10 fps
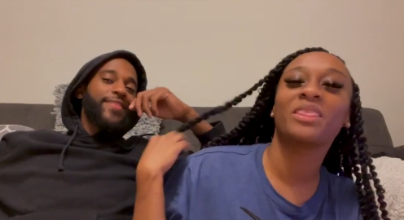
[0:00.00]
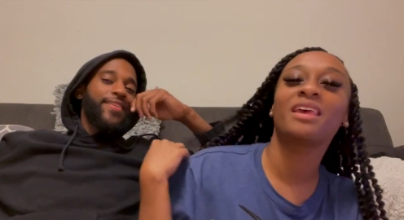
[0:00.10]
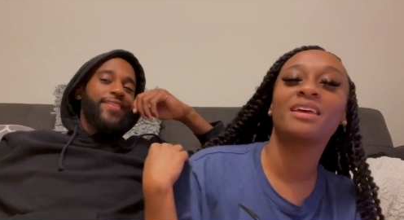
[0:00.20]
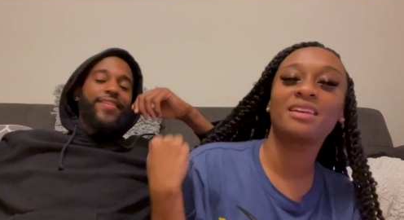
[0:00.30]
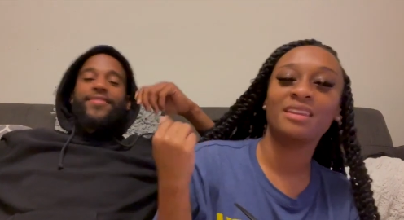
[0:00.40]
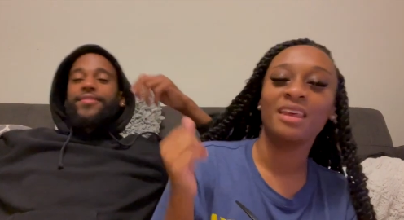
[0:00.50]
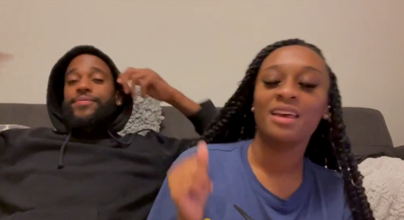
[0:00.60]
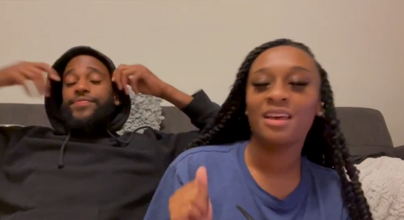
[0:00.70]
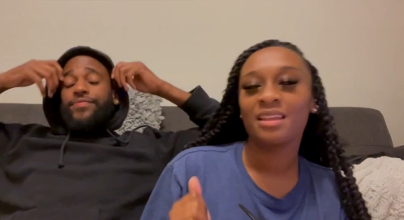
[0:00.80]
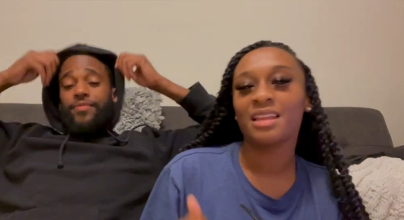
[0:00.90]
Speaker 1: then
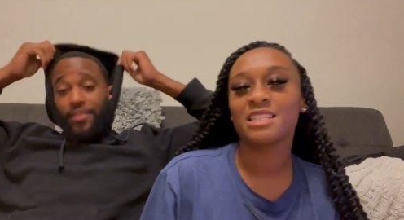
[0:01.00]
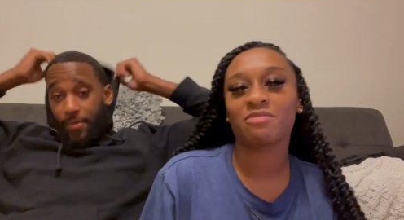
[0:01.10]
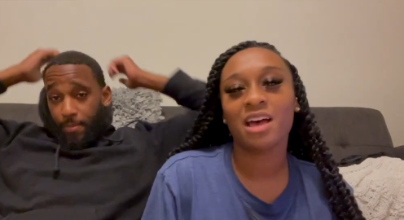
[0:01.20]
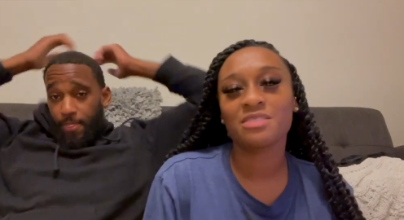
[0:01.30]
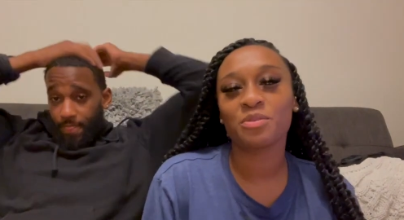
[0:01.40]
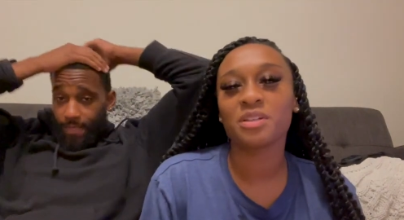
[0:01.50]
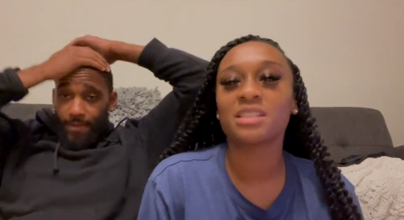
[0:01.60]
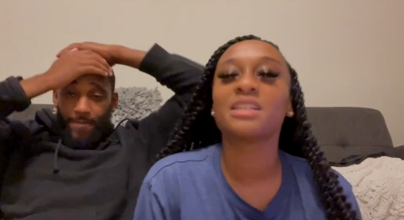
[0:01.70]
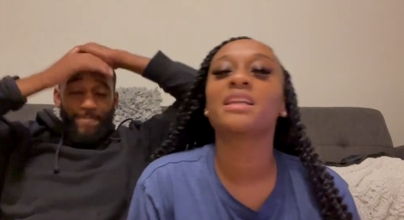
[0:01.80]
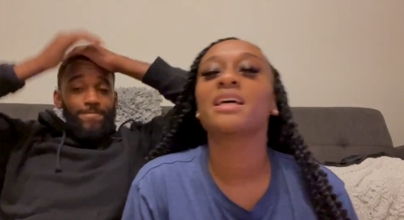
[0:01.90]
let's fast forward
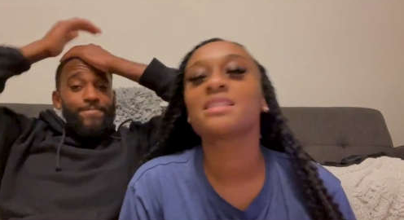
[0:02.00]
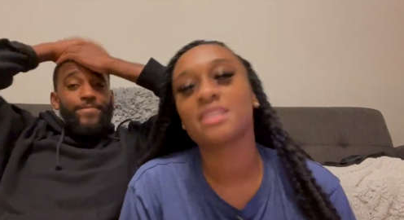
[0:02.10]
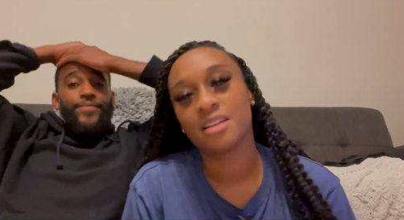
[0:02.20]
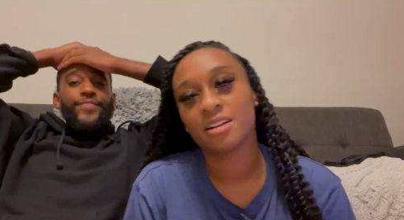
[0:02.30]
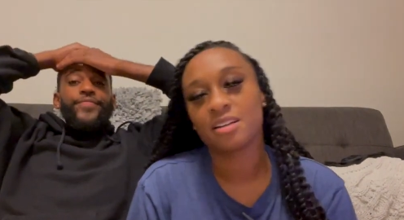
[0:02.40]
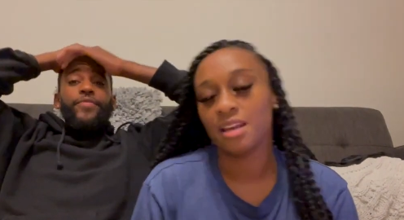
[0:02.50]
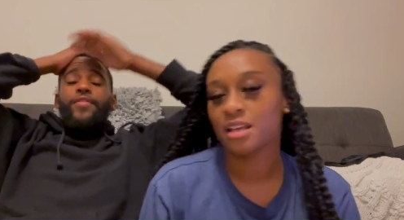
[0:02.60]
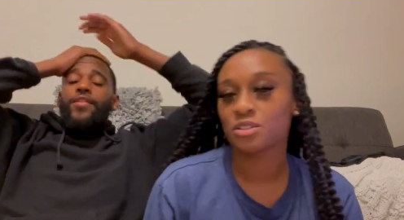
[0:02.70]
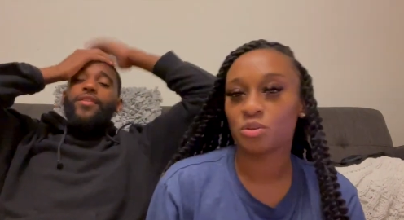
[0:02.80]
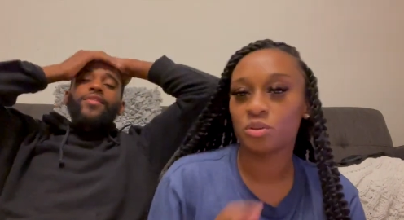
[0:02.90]
to the next year, the
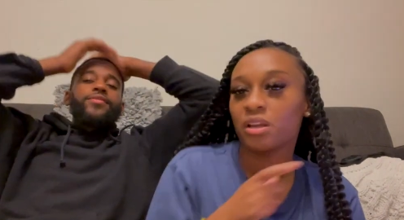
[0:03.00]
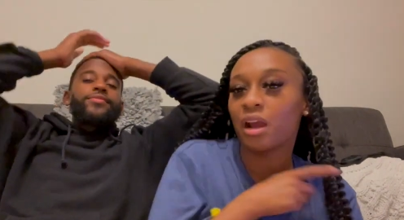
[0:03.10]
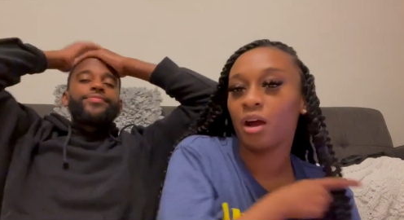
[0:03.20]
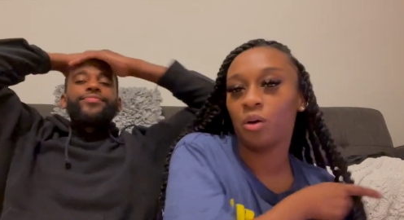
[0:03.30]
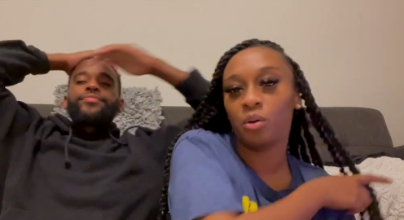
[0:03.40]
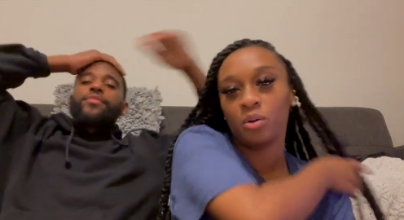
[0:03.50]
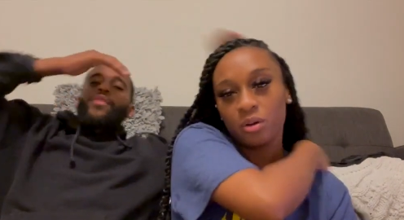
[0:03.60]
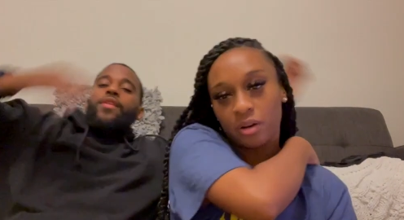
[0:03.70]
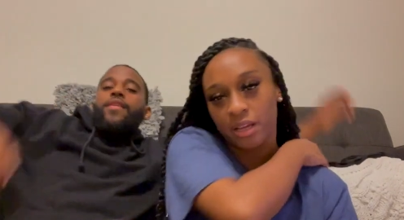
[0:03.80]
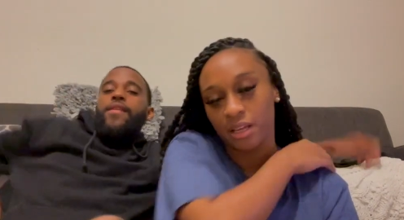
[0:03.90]
next school year at
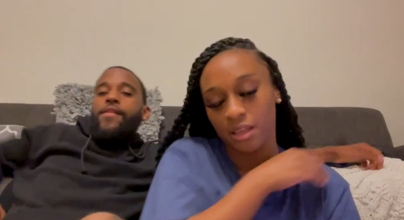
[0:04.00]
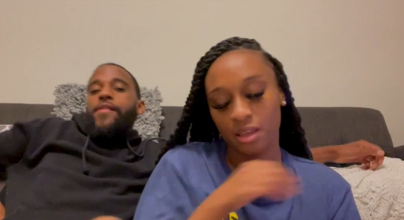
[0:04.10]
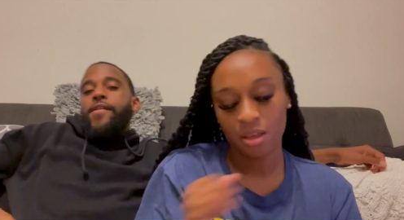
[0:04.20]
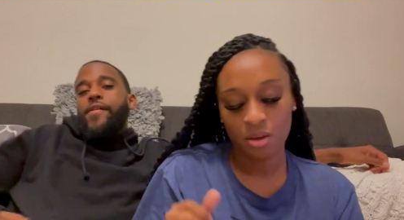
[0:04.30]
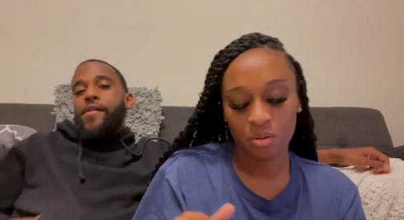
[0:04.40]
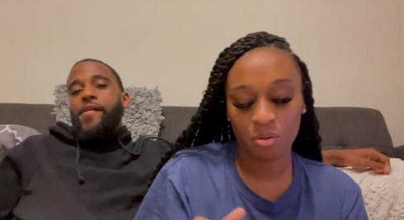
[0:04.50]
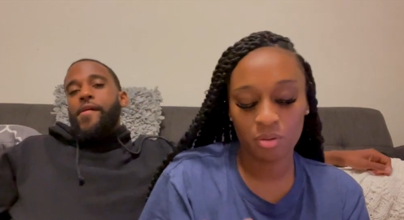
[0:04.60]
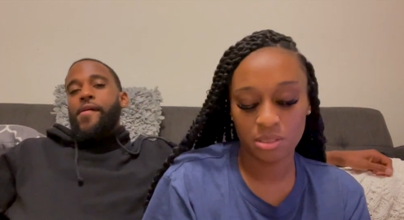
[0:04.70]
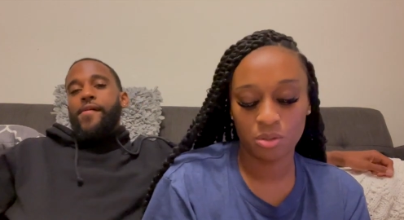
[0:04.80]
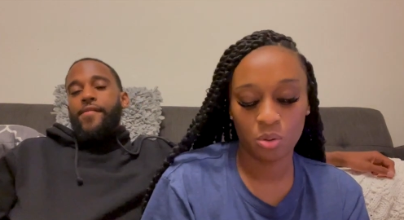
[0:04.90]
Oric. We
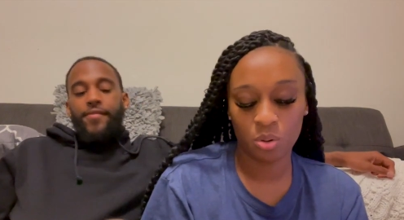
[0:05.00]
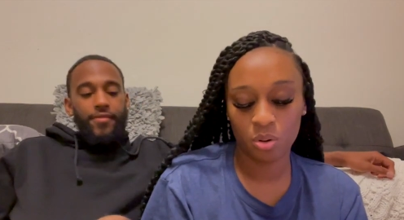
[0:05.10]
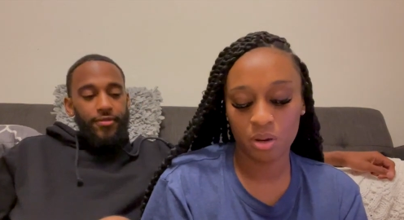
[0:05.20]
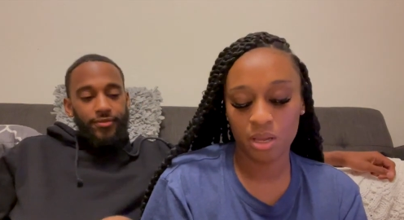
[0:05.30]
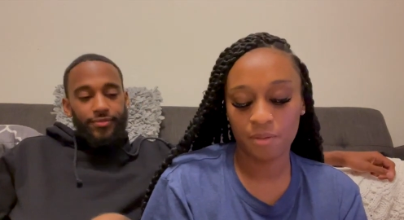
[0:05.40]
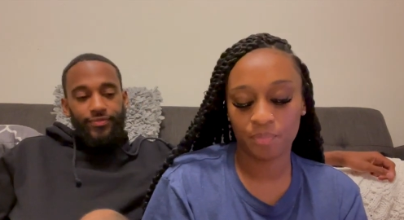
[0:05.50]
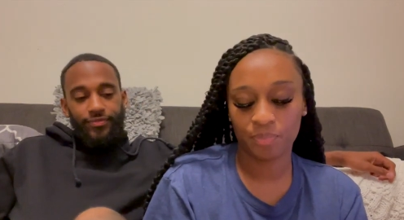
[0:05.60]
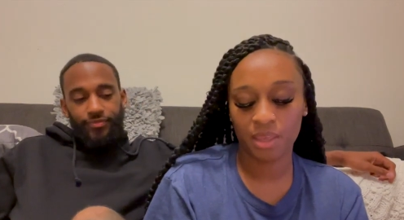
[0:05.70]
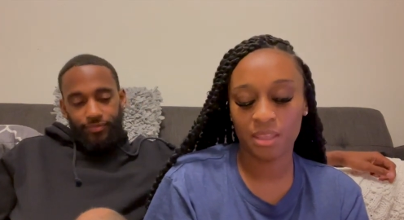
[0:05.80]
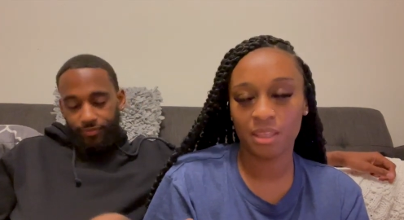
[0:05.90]
went to Oric,
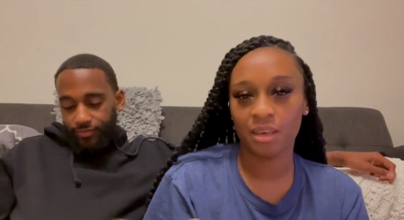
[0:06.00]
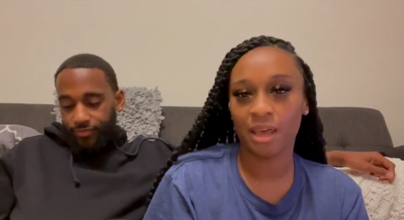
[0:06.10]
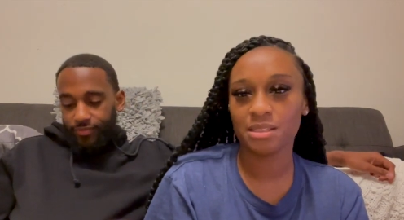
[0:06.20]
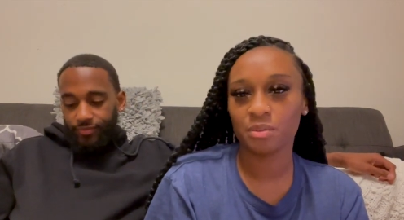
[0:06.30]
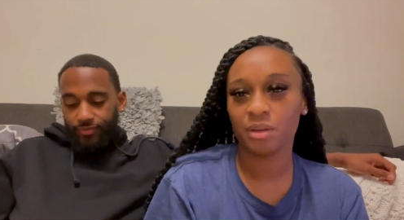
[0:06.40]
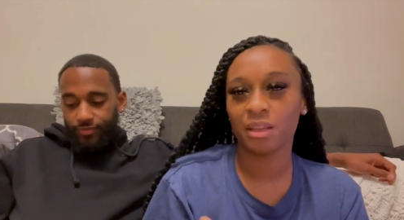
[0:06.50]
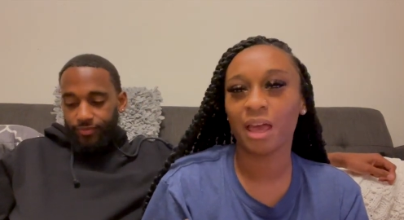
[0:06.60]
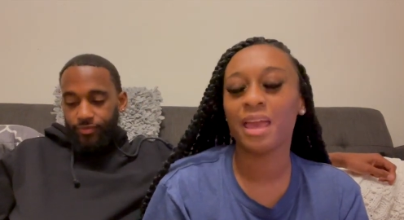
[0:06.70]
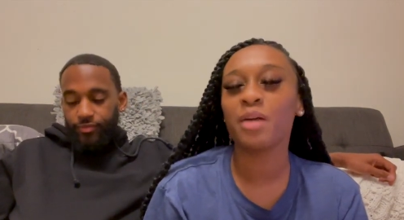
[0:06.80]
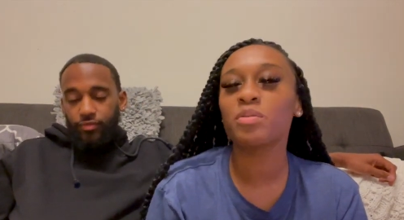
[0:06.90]
and then that's when
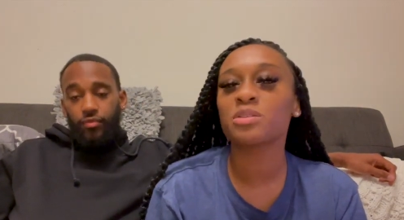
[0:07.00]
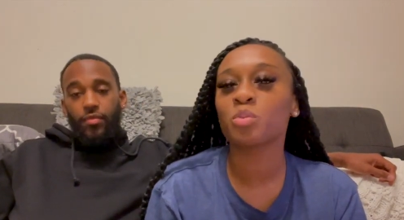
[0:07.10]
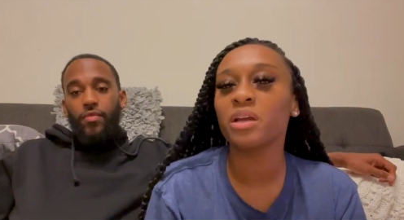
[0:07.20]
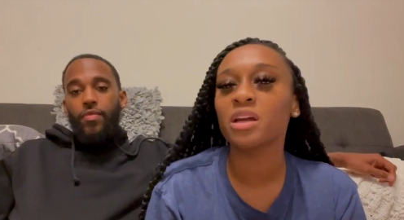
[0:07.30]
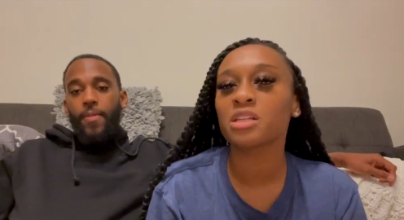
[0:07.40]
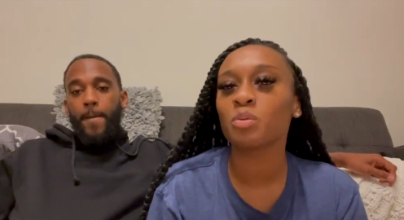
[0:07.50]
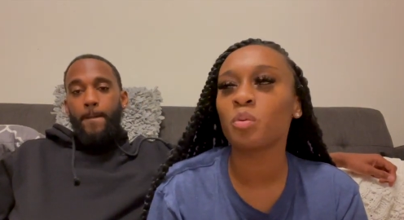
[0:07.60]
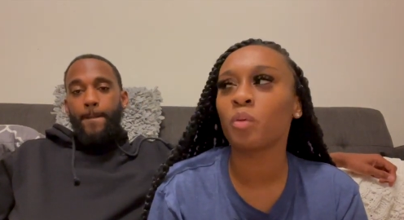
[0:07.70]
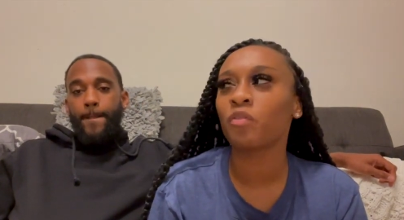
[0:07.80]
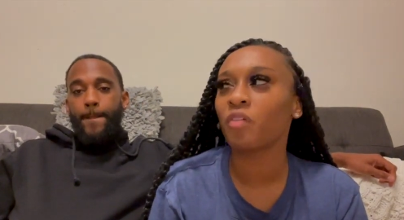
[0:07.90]
like it was weird because we
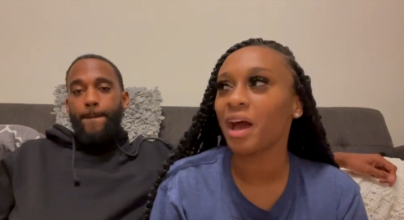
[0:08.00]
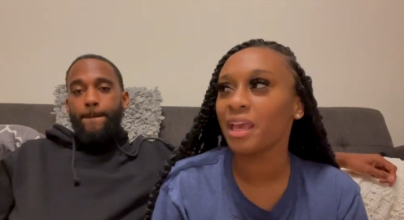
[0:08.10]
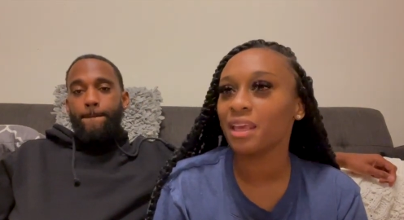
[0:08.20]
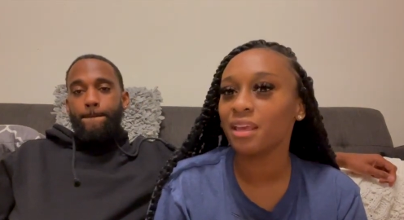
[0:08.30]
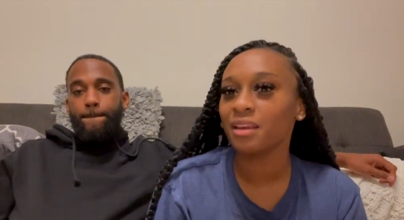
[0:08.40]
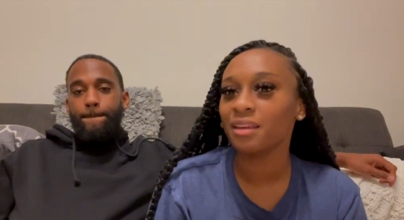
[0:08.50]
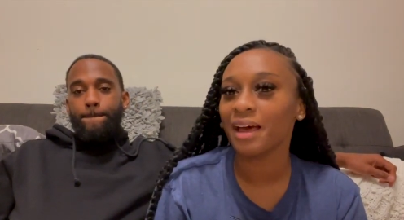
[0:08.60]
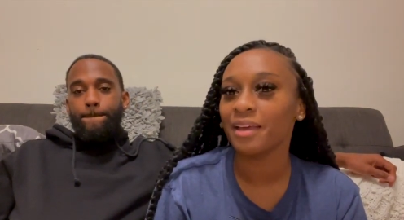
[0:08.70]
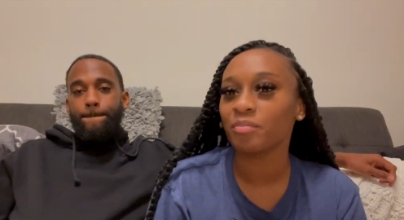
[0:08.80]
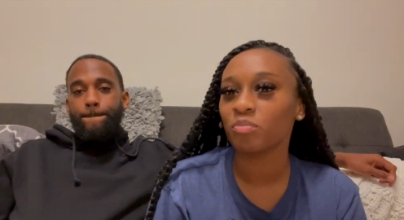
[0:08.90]
would fight, like